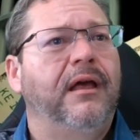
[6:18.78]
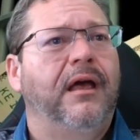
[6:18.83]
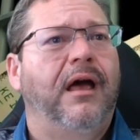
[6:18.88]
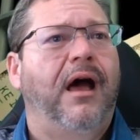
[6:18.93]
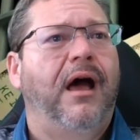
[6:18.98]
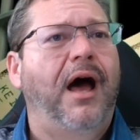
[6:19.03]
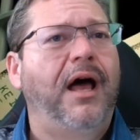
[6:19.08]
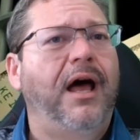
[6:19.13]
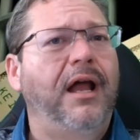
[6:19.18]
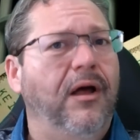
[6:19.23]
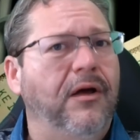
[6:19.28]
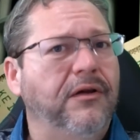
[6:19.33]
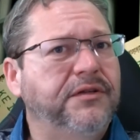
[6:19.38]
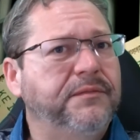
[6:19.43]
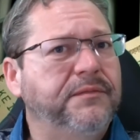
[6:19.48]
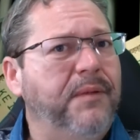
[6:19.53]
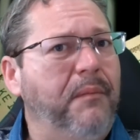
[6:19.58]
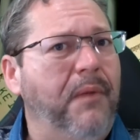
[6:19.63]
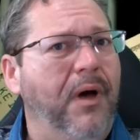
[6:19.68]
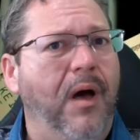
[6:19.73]
I lost
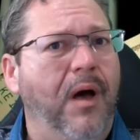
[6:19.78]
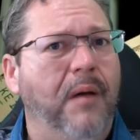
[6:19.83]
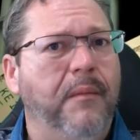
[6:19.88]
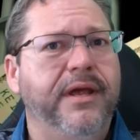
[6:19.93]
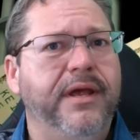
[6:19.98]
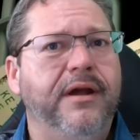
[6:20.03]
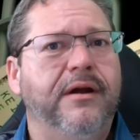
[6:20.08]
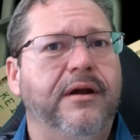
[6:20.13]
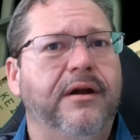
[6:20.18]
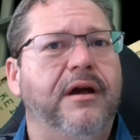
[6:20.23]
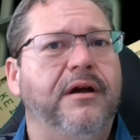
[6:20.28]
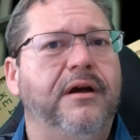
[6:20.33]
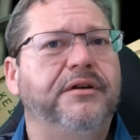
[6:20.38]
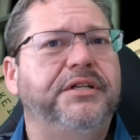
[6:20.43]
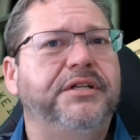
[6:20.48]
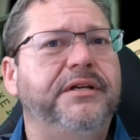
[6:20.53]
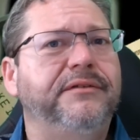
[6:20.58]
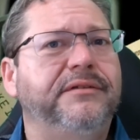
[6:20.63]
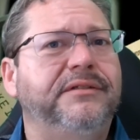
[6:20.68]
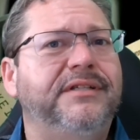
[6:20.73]
my mom a year ago.
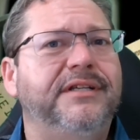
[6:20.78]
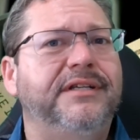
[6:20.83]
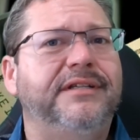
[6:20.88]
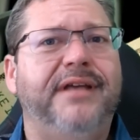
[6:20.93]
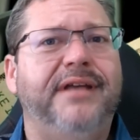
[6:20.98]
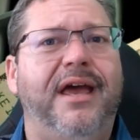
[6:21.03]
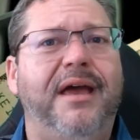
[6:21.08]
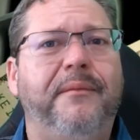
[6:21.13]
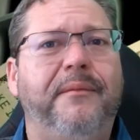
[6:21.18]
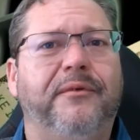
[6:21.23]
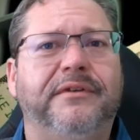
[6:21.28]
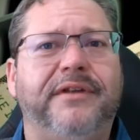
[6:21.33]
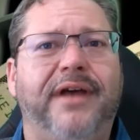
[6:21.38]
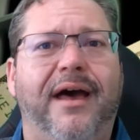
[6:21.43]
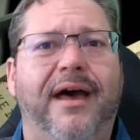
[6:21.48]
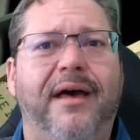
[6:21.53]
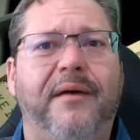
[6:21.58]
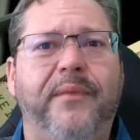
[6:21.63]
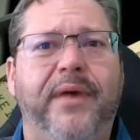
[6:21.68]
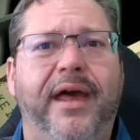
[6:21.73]
She was disabled,
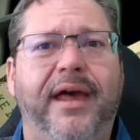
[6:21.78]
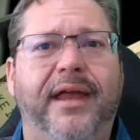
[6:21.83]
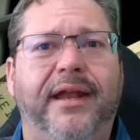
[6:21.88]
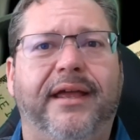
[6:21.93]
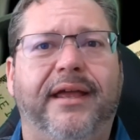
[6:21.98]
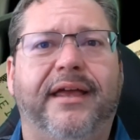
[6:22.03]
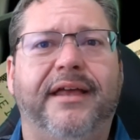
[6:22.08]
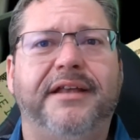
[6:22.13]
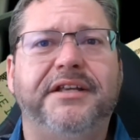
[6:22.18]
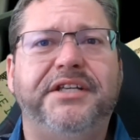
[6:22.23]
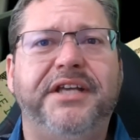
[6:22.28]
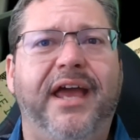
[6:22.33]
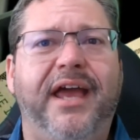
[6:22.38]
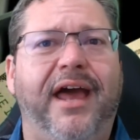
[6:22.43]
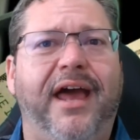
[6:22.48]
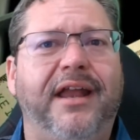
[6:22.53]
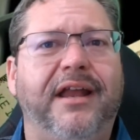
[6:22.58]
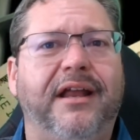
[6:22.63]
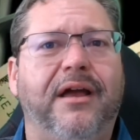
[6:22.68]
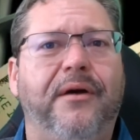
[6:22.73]
diabetic, and she
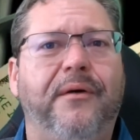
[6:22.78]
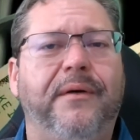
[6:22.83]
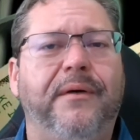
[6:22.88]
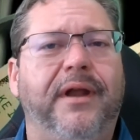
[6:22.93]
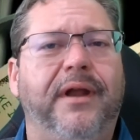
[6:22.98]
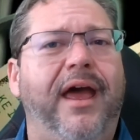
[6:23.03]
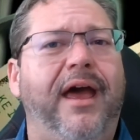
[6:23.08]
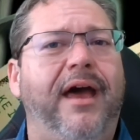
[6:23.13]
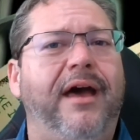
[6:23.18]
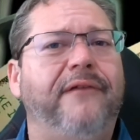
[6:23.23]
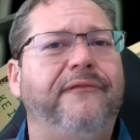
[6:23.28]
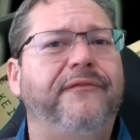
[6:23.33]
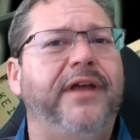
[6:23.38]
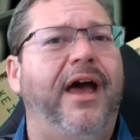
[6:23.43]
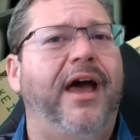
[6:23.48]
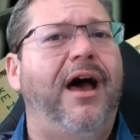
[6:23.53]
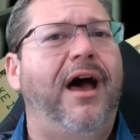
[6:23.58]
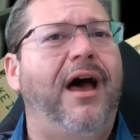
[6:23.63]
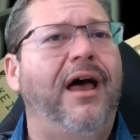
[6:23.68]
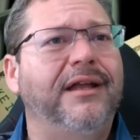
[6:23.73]
had to go and have
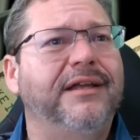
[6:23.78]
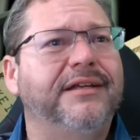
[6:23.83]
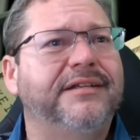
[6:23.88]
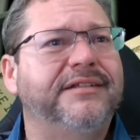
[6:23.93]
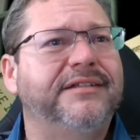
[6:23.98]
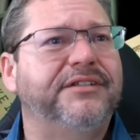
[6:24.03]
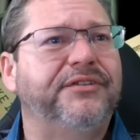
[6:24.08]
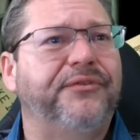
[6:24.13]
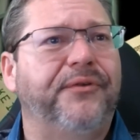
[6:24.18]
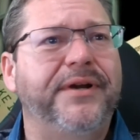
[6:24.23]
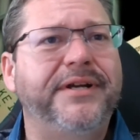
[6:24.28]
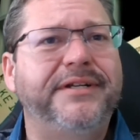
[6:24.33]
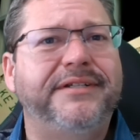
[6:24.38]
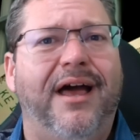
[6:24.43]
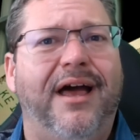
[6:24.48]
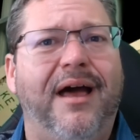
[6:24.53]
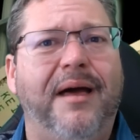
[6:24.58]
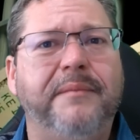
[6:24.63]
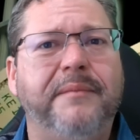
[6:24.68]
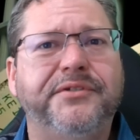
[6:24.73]
dialysis 3
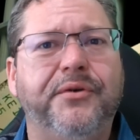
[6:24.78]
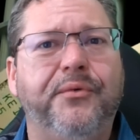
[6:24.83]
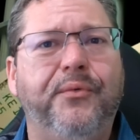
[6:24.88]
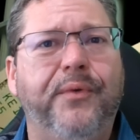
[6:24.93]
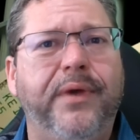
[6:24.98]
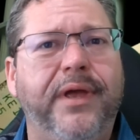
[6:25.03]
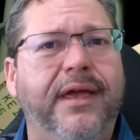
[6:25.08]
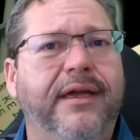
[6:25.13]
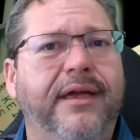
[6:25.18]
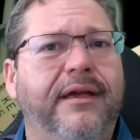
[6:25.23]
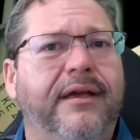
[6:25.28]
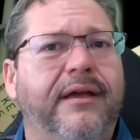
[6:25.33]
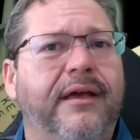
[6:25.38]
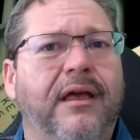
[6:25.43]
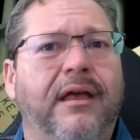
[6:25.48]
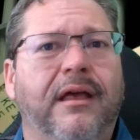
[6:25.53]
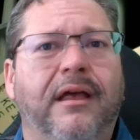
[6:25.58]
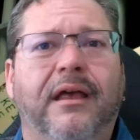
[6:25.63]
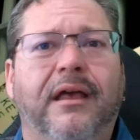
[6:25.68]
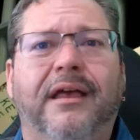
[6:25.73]
times a week.
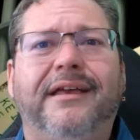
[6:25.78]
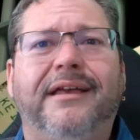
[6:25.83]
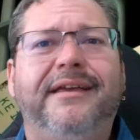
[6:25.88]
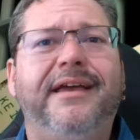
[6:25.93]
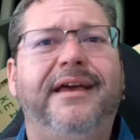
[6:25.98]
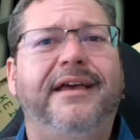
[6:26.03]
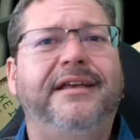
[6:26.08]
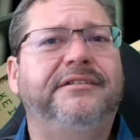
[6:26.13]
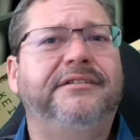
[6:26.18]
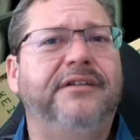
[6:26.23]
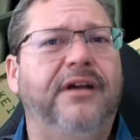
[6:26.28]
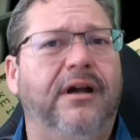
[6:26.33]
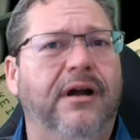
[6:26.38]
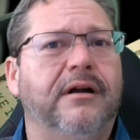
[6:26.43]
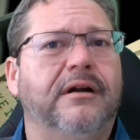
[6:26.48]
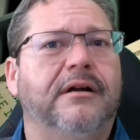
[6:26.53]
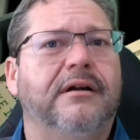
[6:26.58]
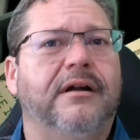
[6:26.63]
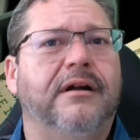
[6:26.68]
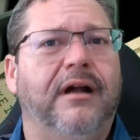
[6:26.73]
Yes,
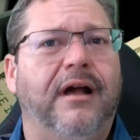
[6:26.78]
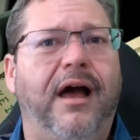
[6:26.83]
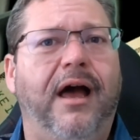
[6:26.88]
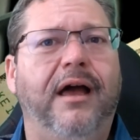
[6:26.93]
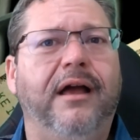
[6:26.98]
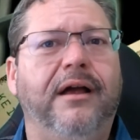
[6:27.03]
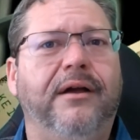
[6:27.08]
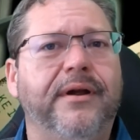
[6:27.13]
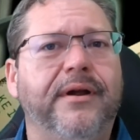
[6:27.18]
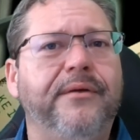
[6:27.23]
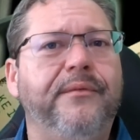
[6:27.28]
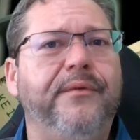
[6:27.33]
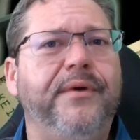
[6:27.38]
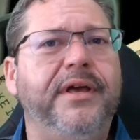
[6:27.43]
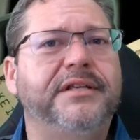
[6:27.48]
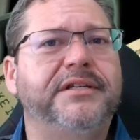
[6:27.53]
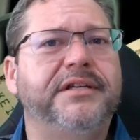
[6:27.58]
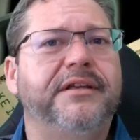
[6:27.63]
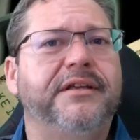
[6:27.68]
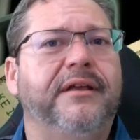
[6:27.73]
sir. I agree
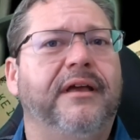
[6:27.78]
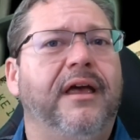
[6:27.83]
with you.